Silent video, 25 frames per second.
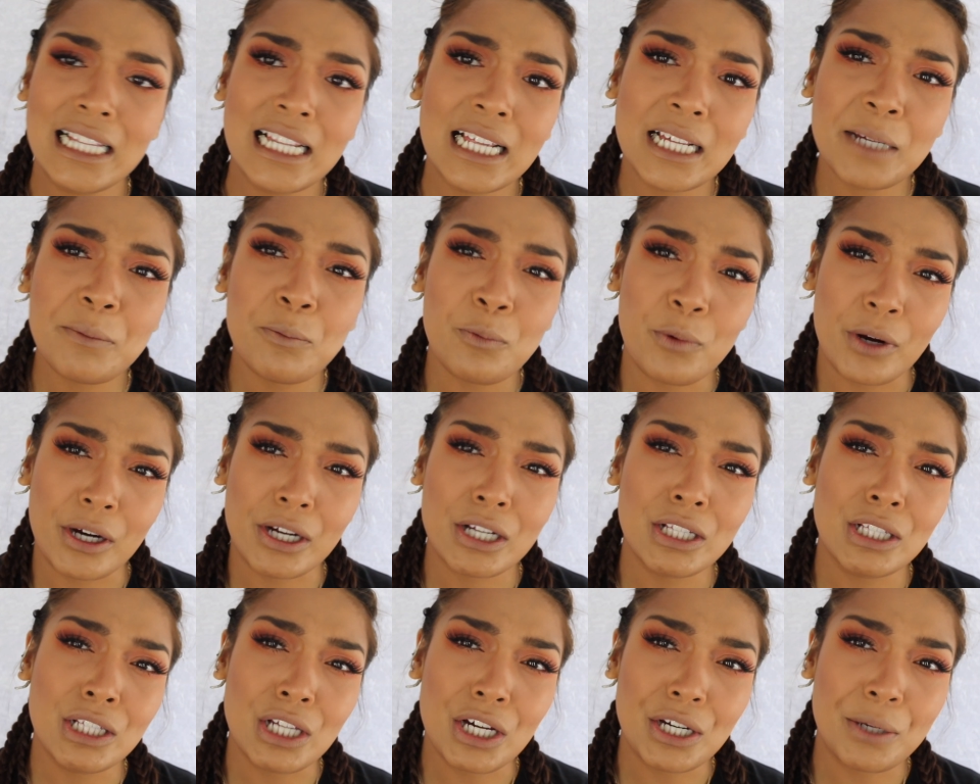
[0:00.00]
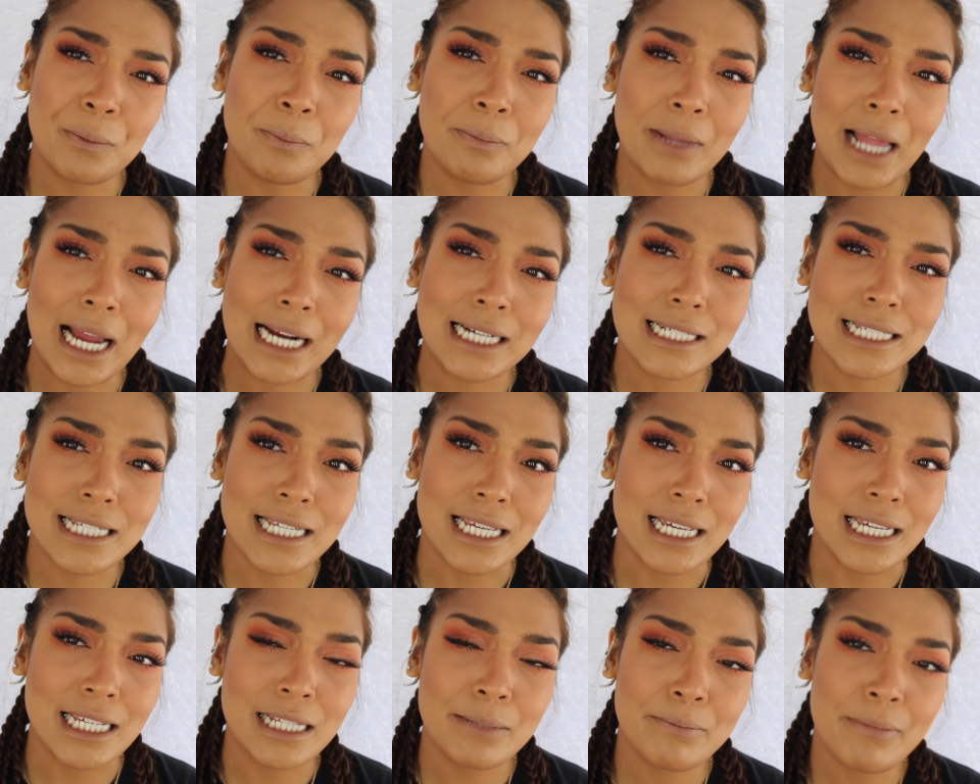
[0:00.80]
like I'm wearing a lot of black
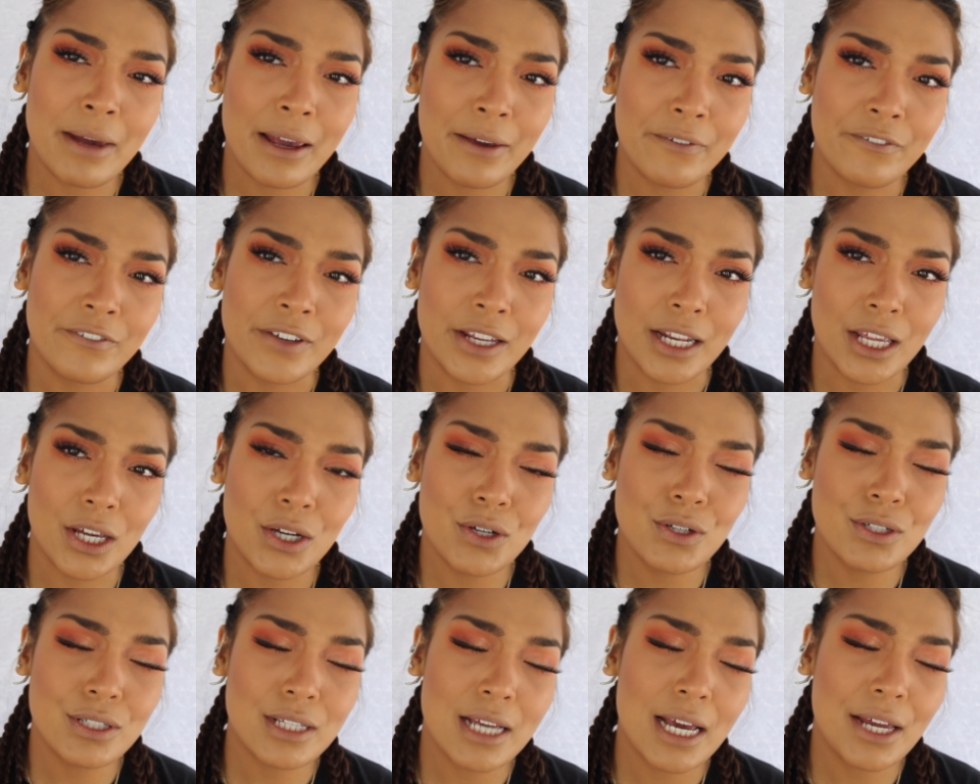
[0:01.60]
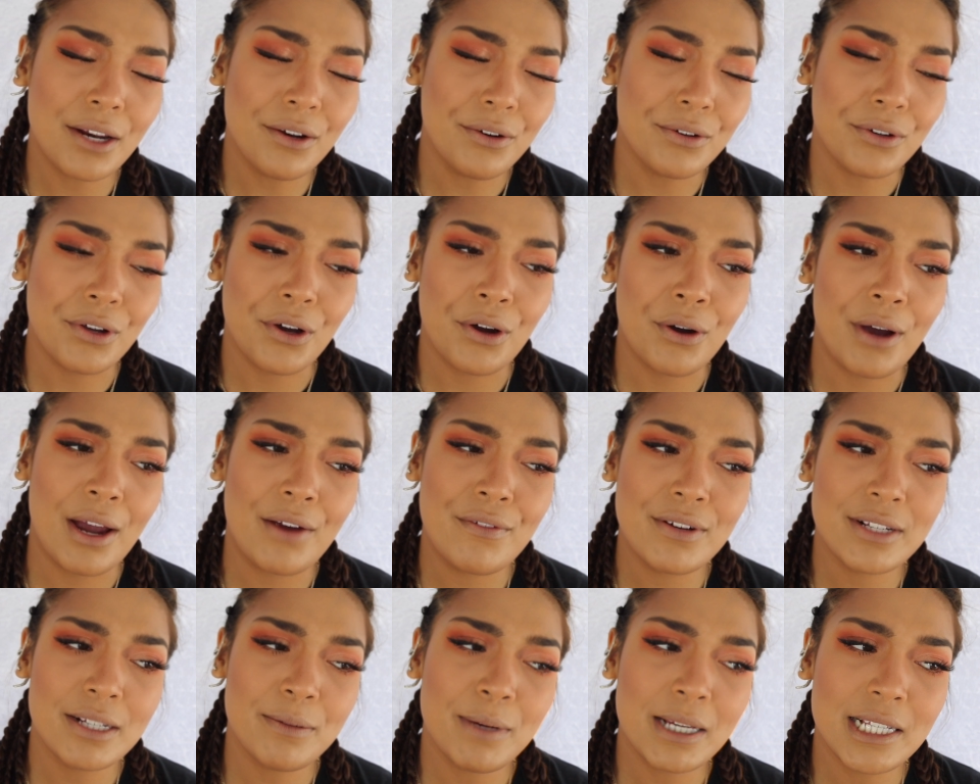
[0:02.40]
tea in my videos? I don't know.
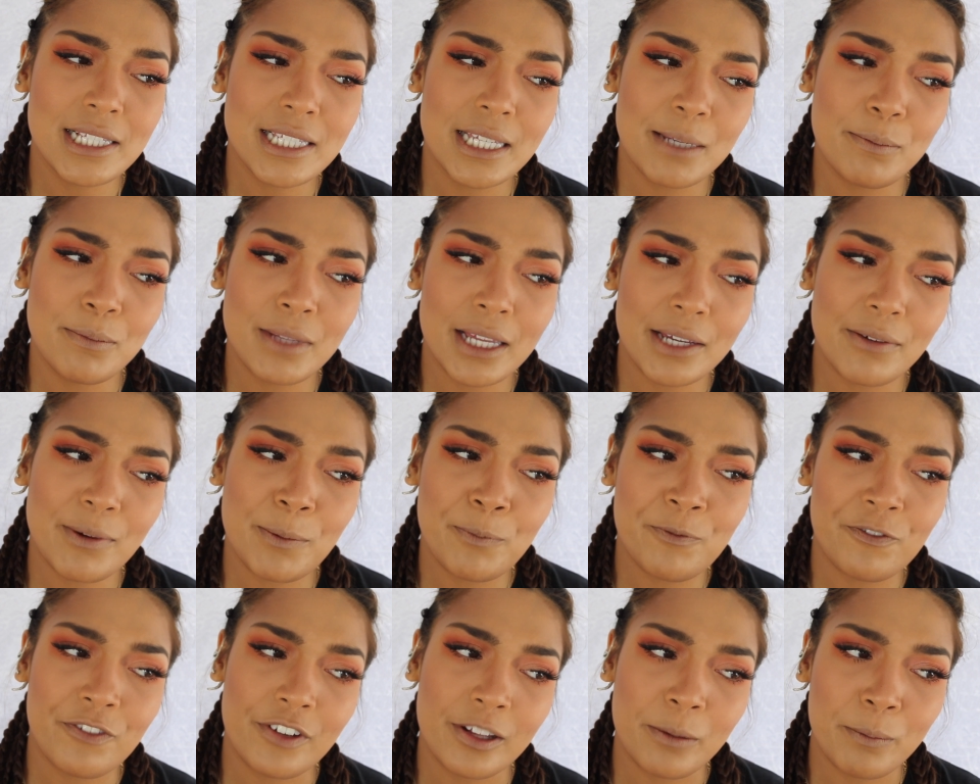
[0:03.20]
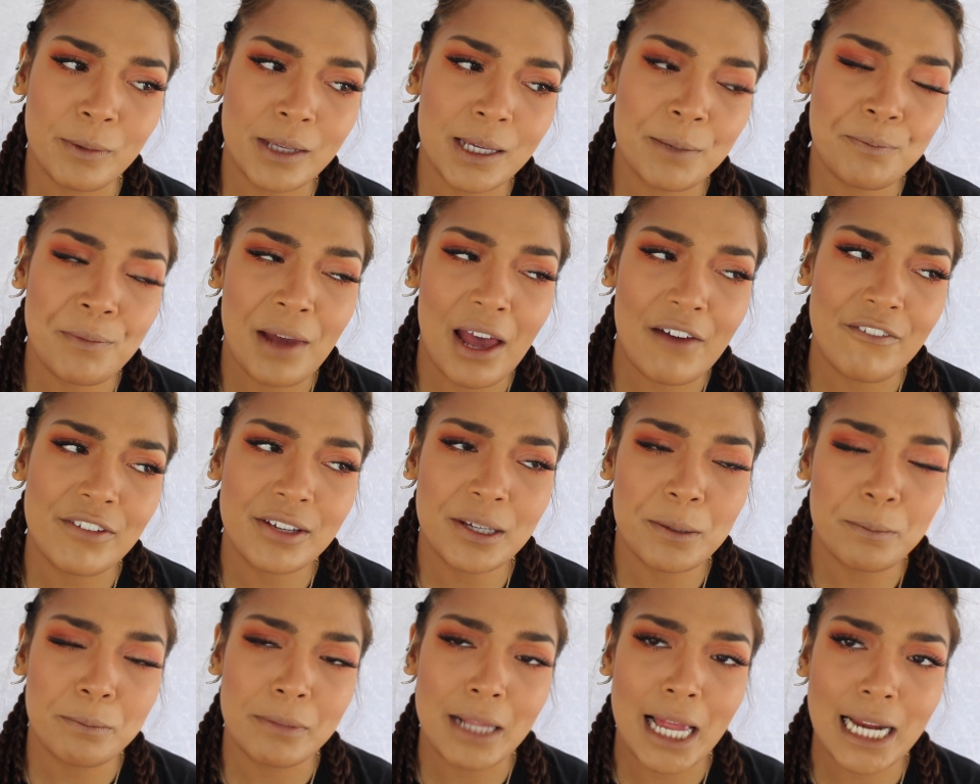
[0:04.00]
Every time I seem like I'm filming, I'm
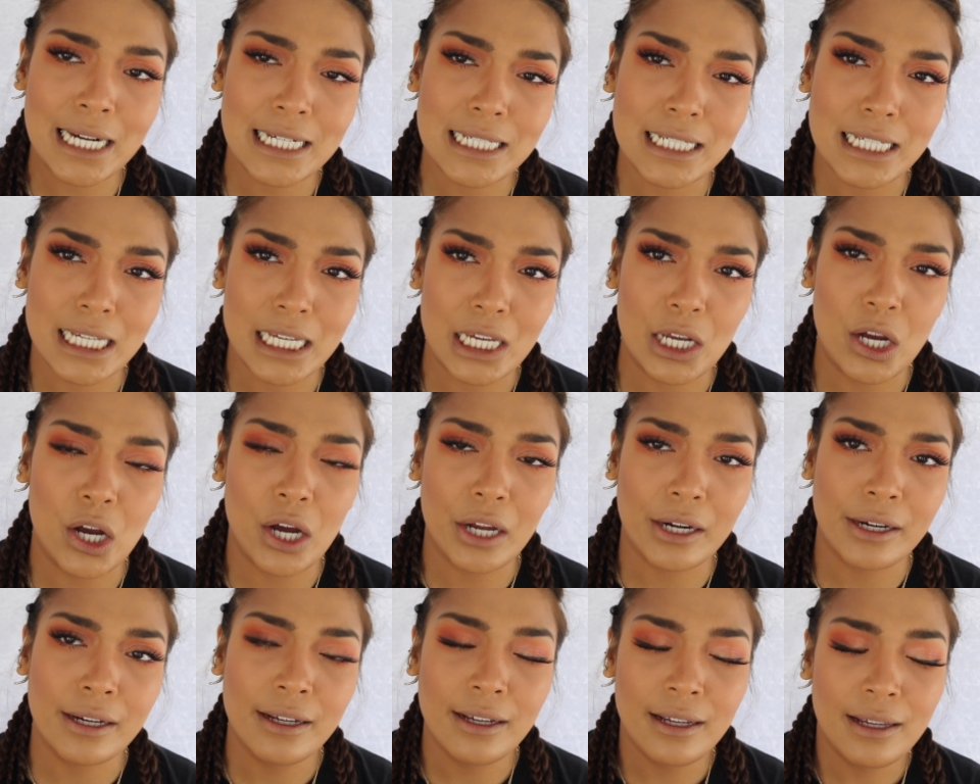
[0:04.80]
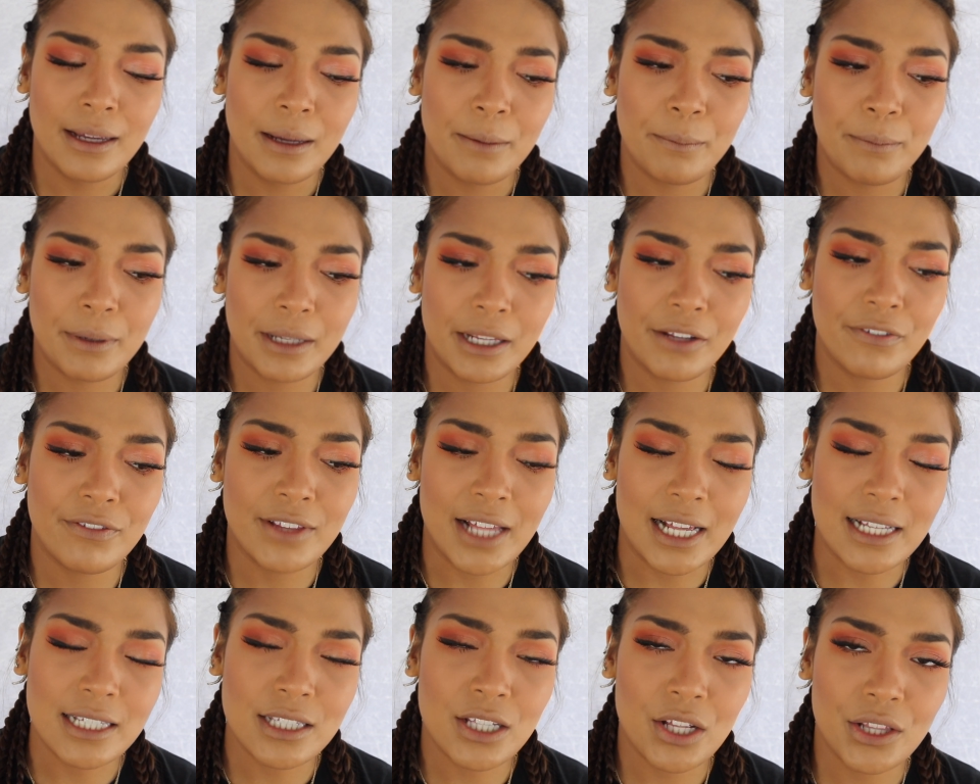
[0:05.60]
having a black tea on. But if
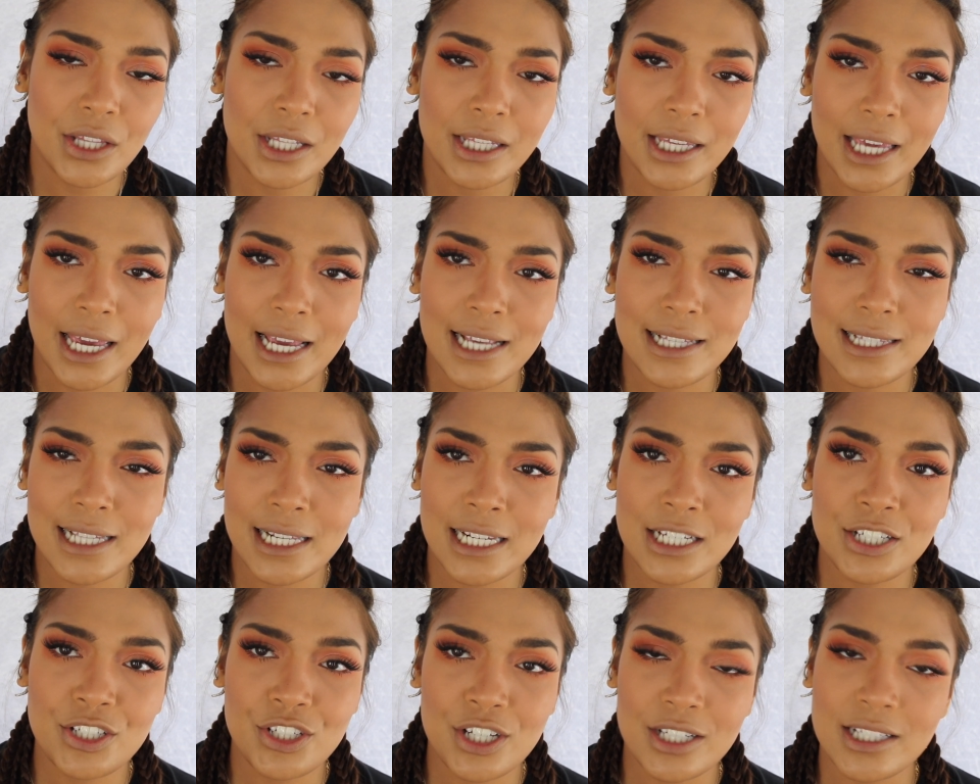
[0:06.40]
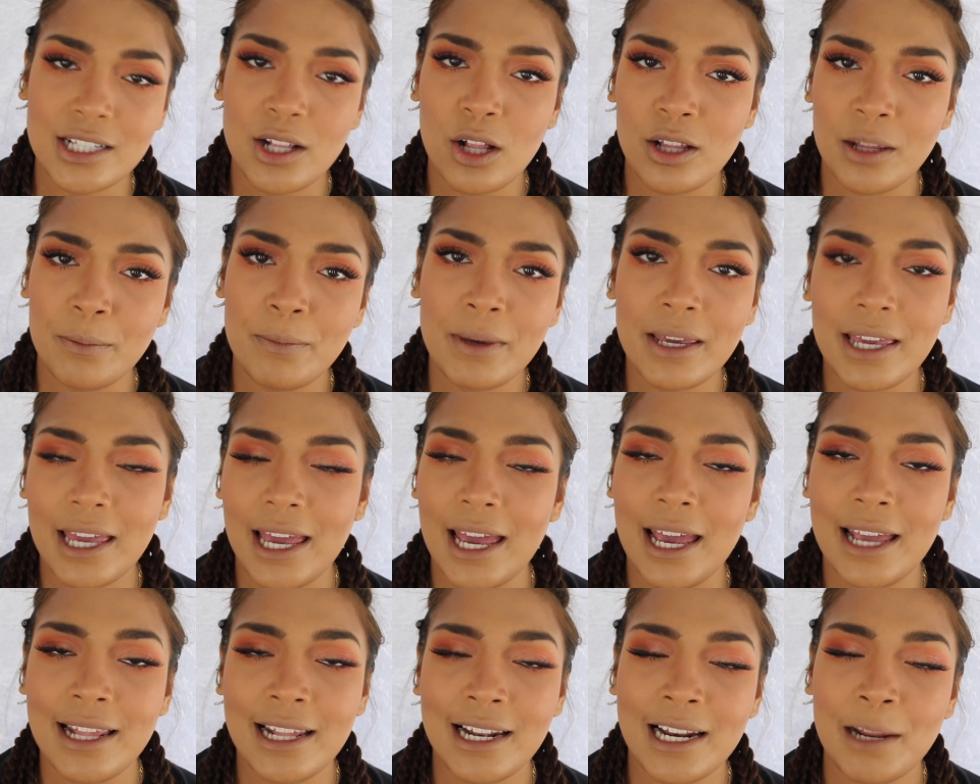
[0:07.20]
that's not the case, then it's just all in my
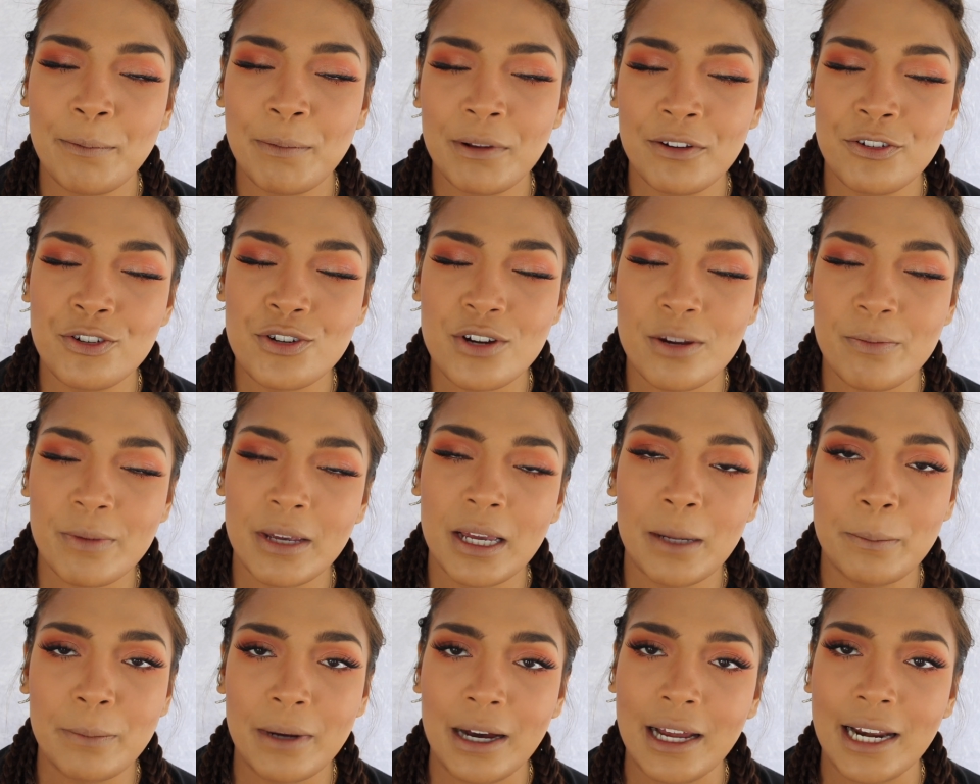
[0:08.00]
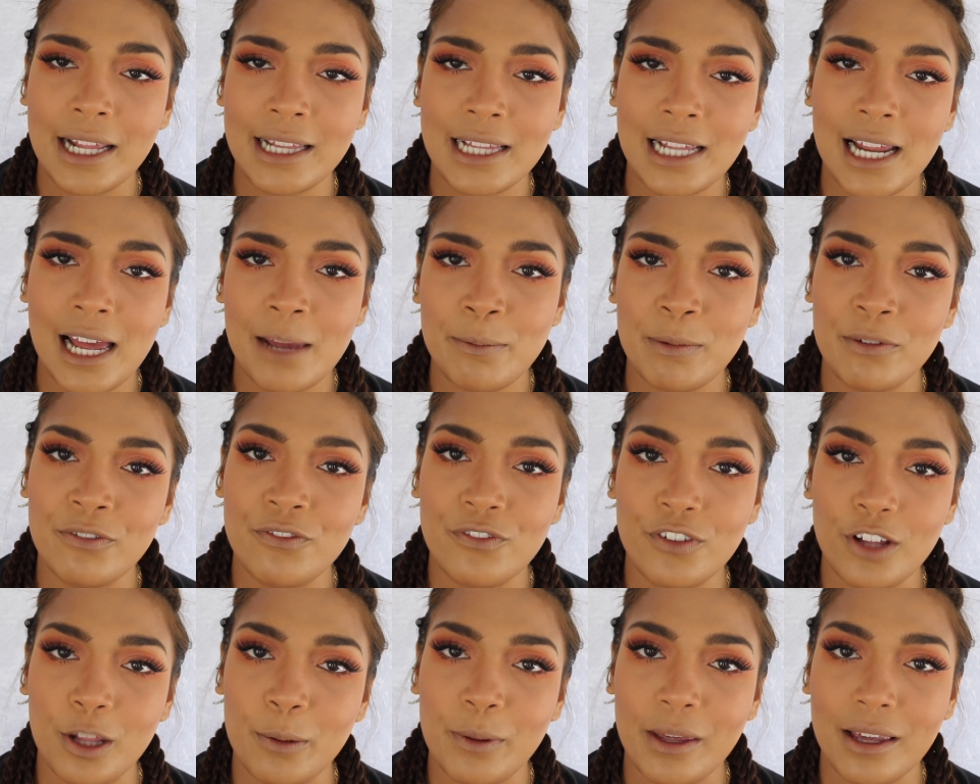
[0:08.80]
head and I've been dreaming about it that I've been
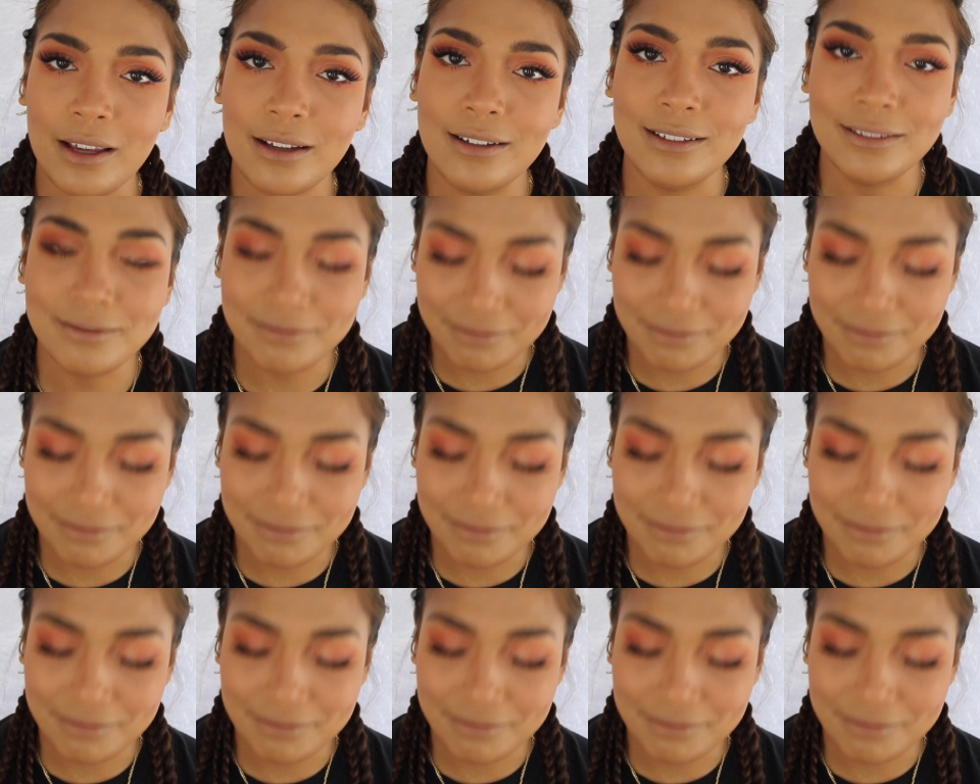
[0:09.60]
filming.